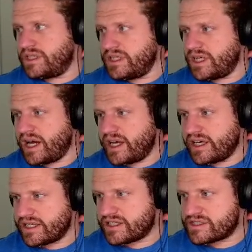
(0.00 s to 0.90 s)

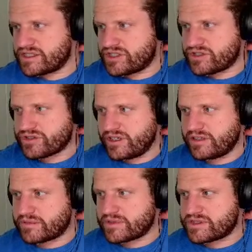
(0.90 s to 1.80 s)
Yikes! This
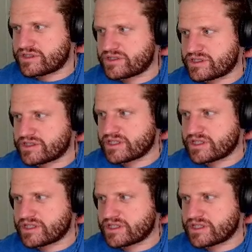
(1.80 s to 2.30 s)
stream is just like